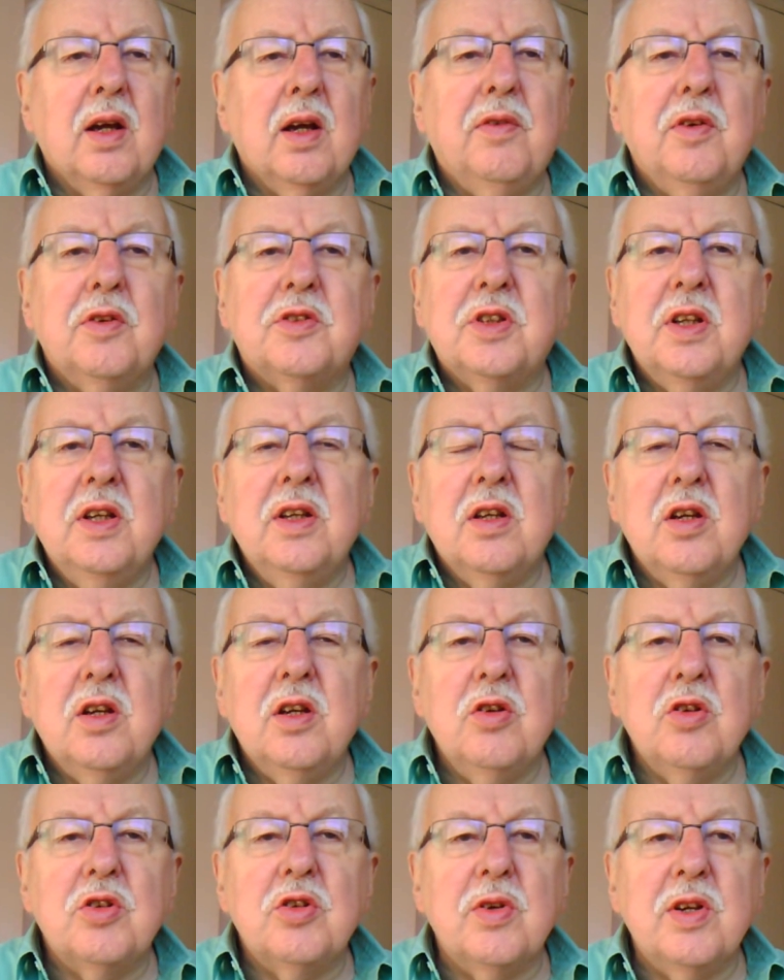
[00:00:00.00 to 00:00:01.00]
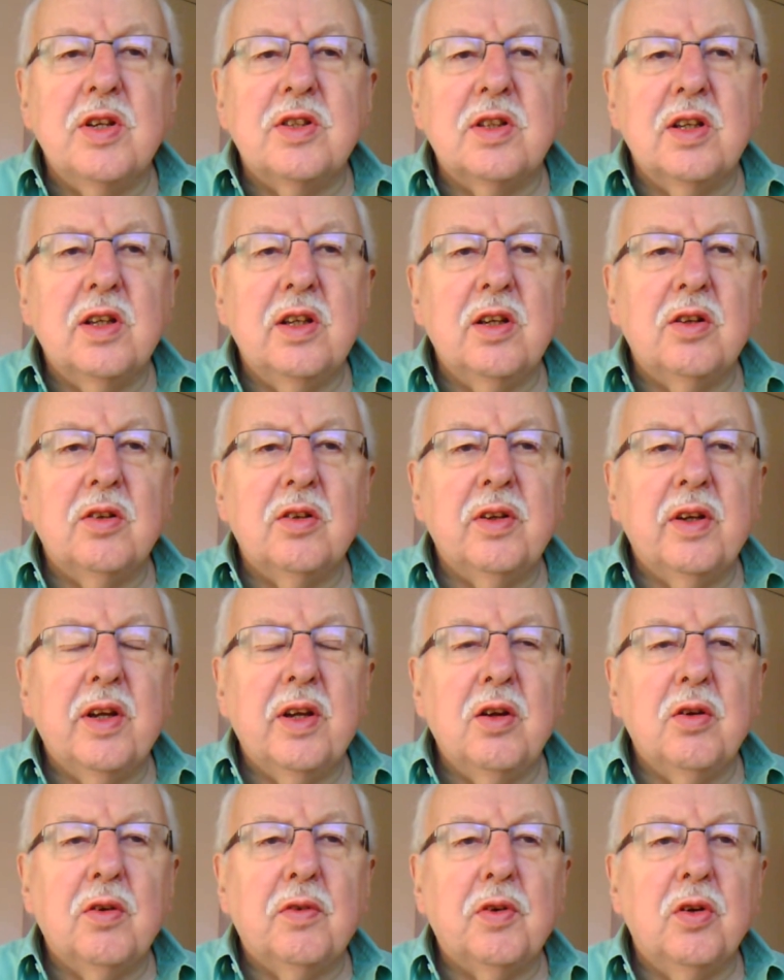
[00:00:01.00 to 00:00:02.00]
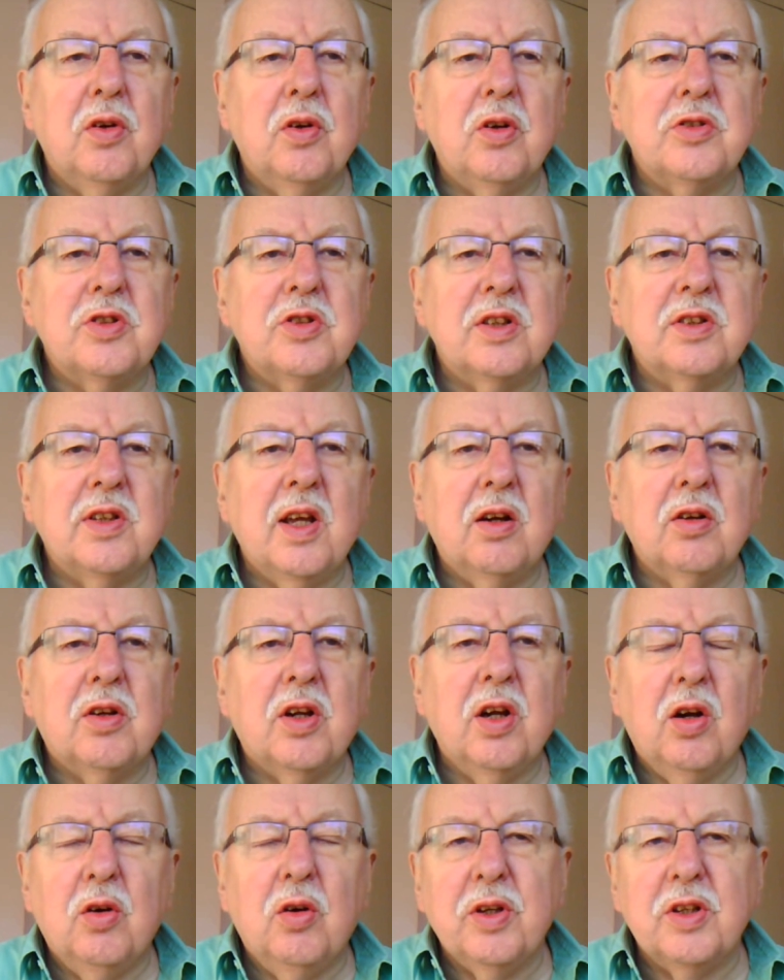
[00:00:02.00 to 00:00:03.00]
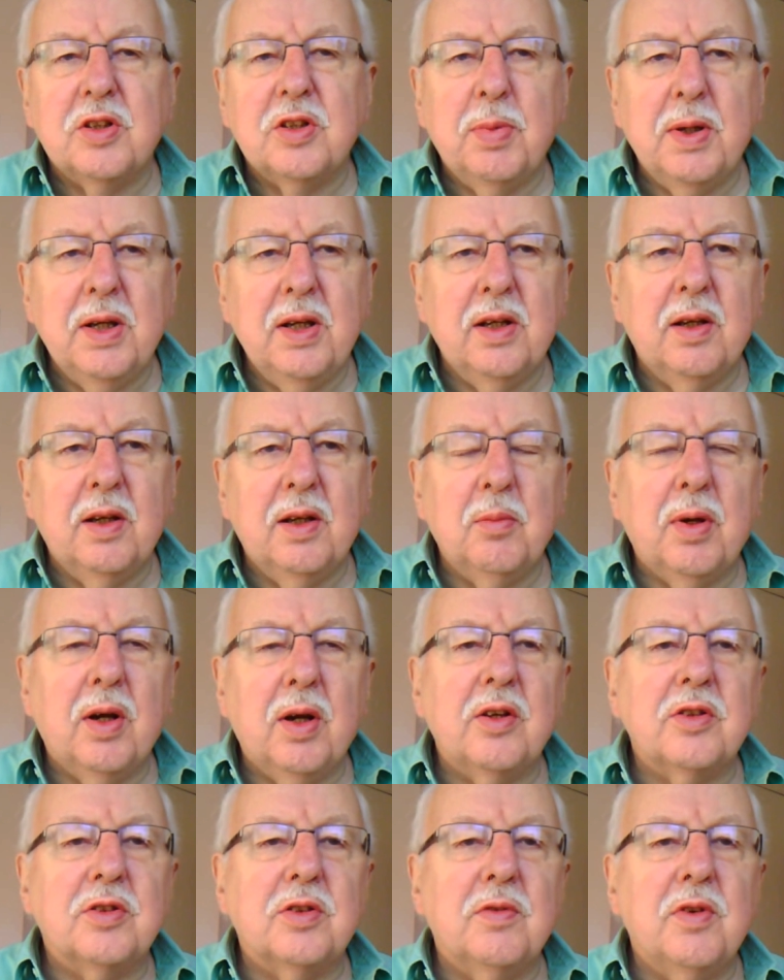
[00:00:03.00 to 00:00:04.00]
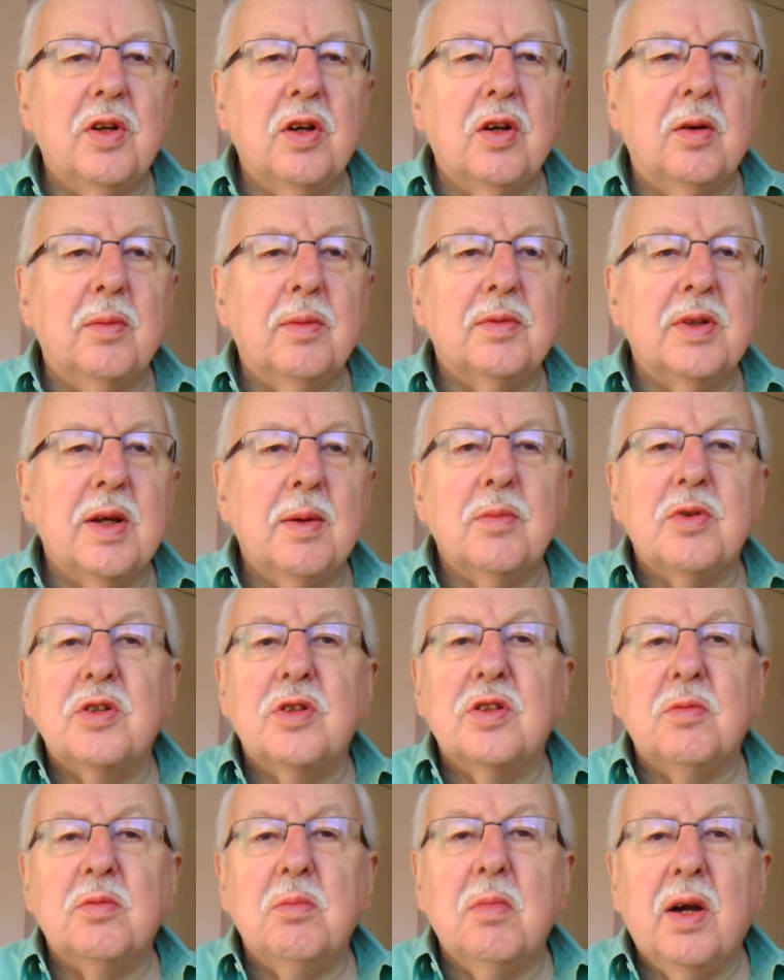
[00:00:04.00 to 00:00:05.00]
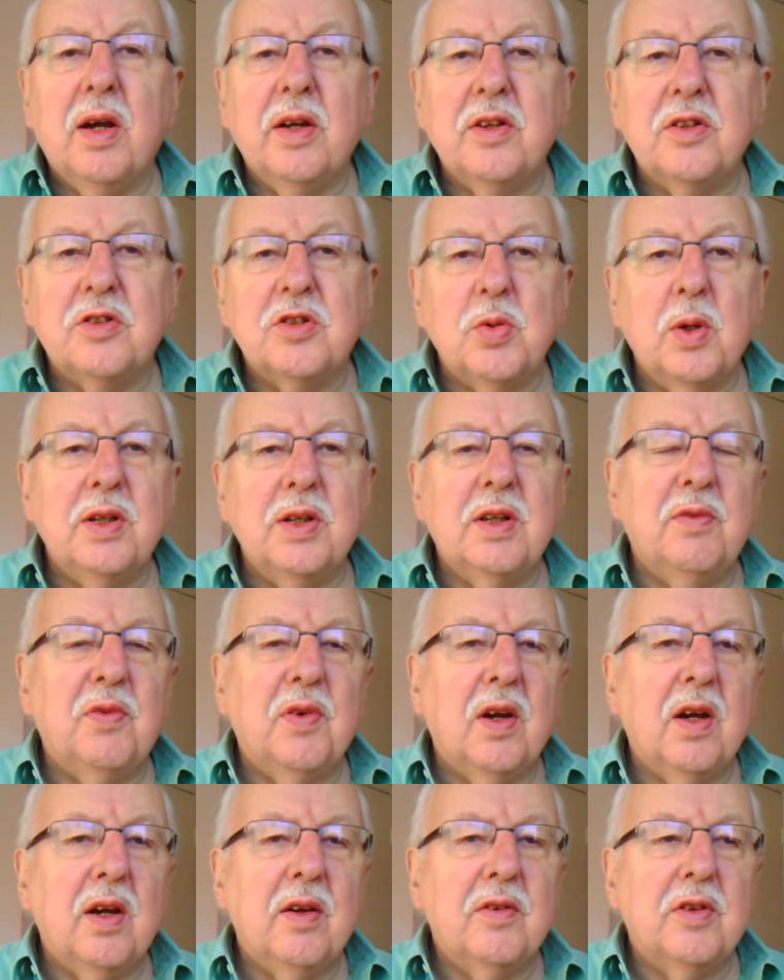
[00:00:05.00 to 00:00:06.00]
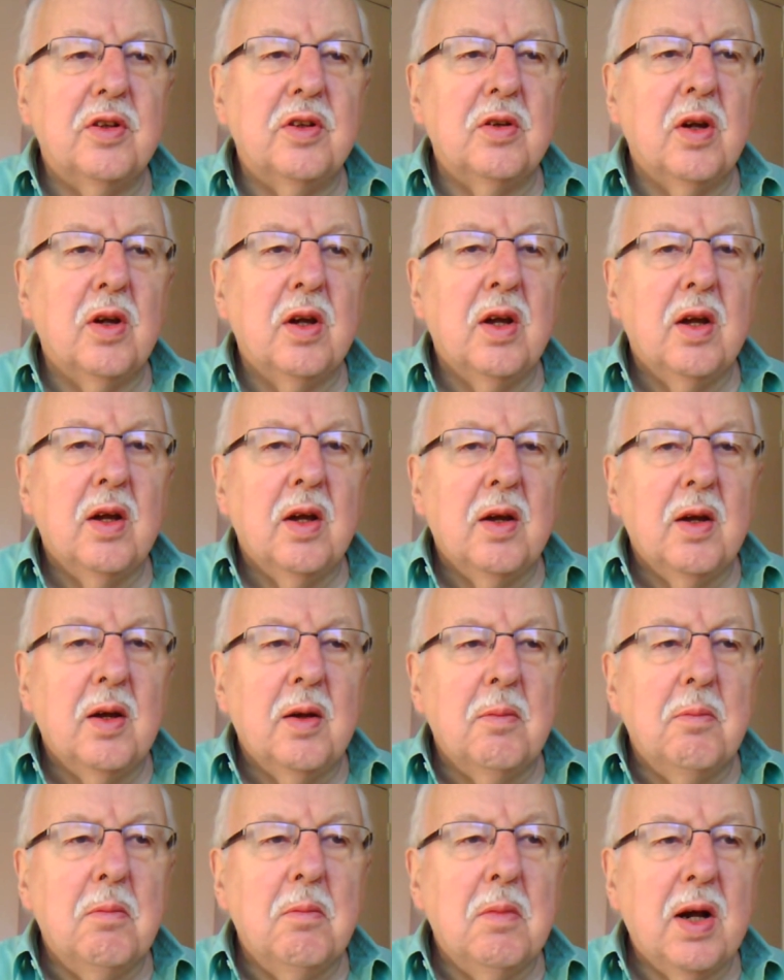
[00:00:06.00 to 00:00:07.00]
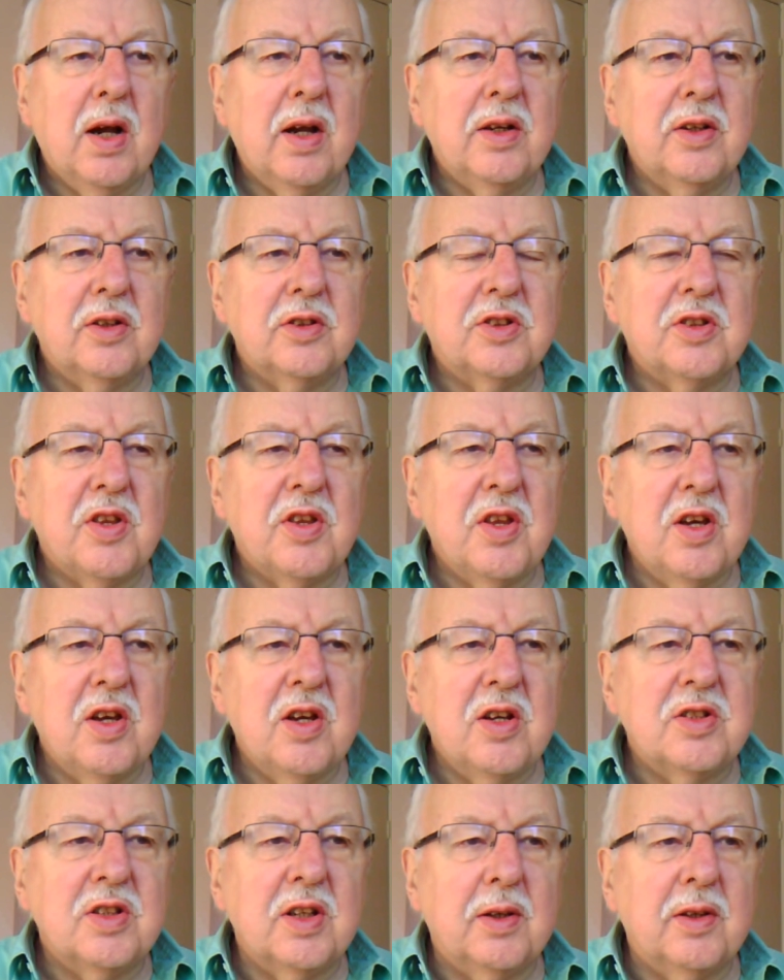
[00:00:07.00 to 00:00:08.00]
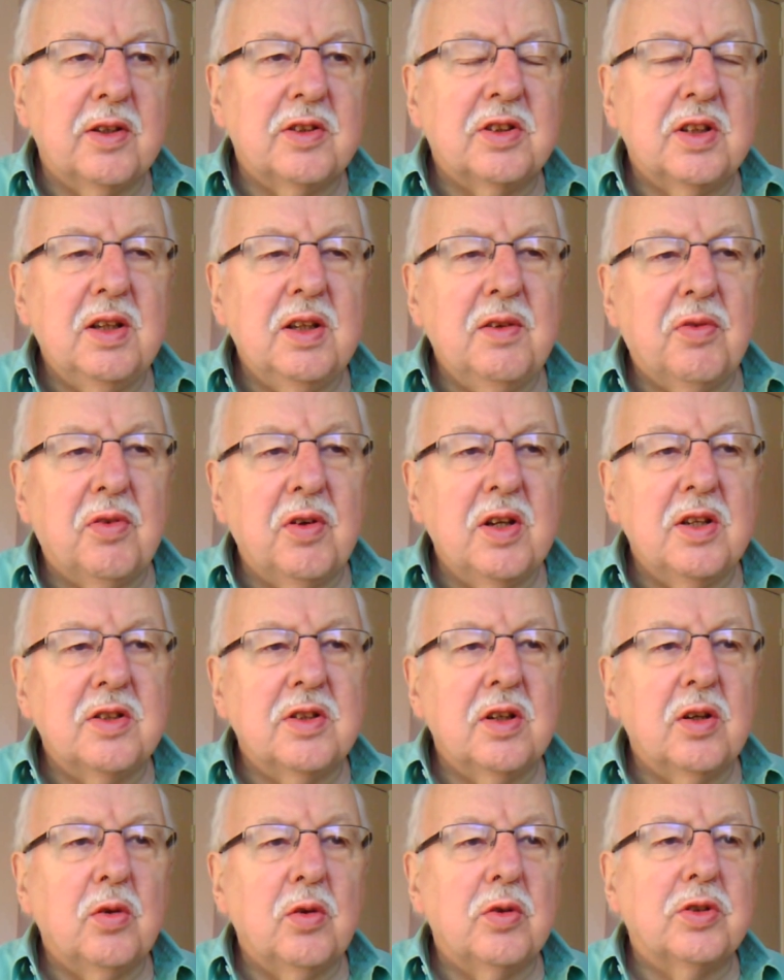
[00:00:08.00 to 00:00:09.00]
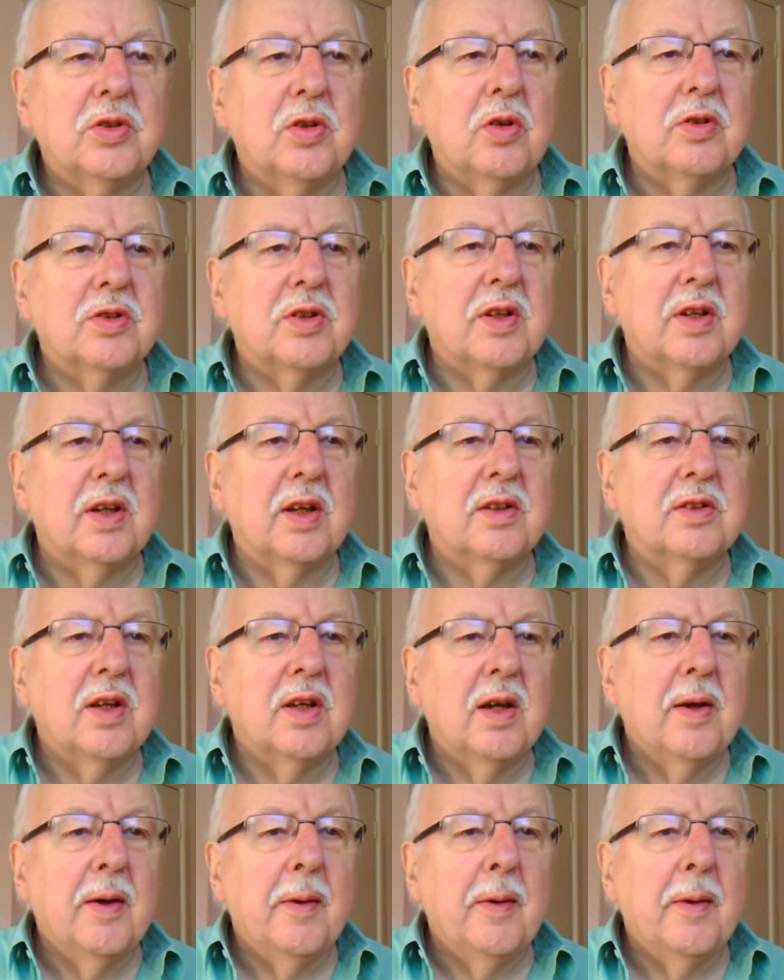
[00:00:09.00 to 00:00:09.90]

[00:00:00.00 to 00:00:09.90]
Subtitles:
If you've seen the news recently, you'll know, of course, just how cold it's been in parts of Europe. Temperatures of minus 25 to minus 30, the sea freezing and all sorts of things.